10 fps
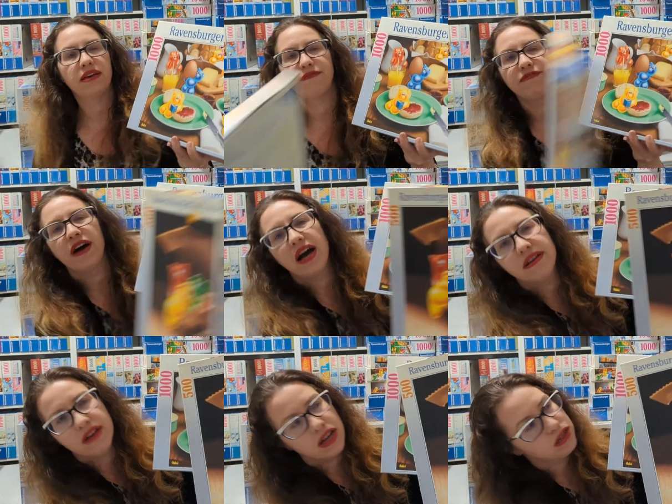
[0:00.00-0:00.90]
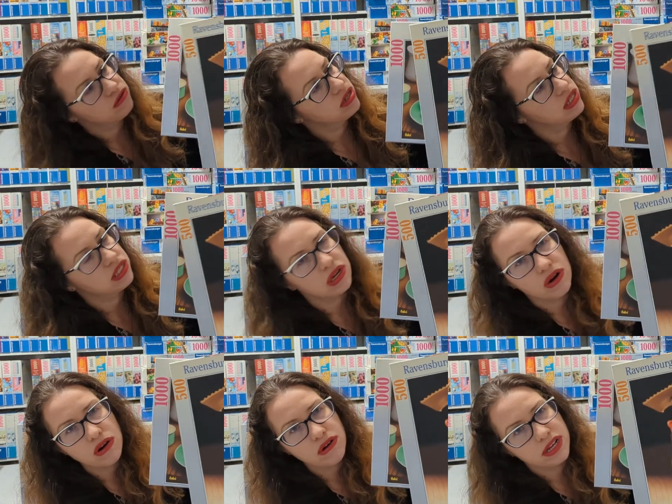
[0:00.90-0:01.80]
The 500 is
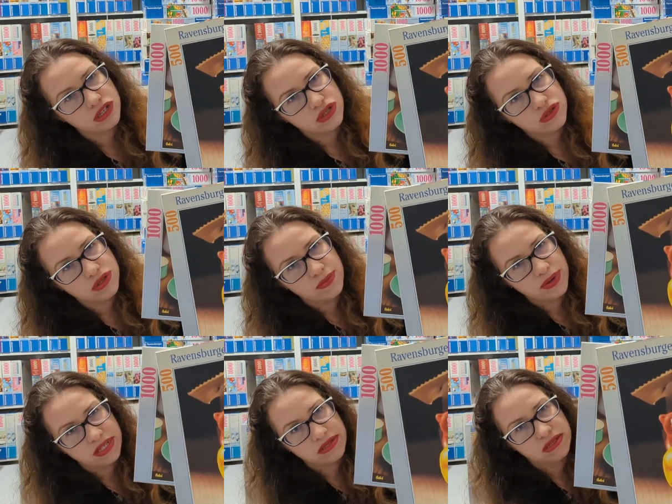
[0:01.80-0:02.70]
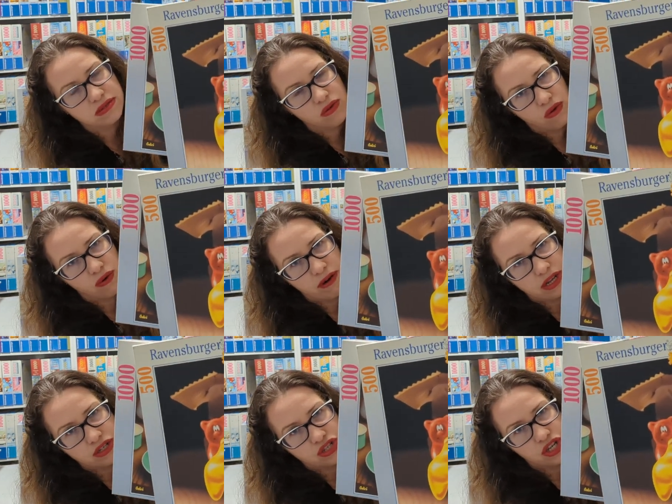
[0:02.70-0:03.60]
orange, so the piece is
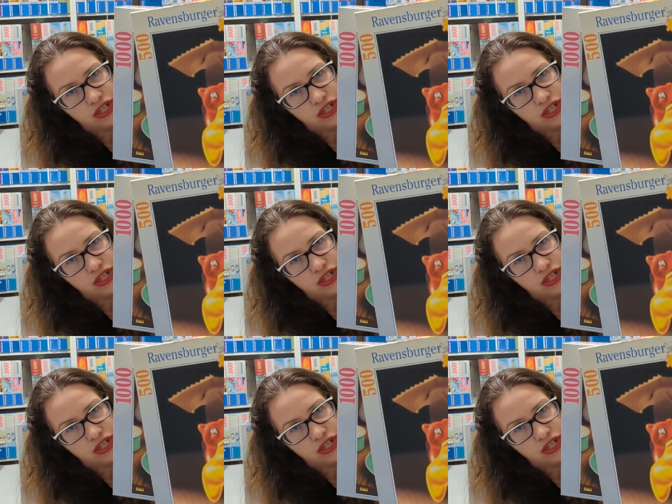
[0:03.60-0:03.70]
orange.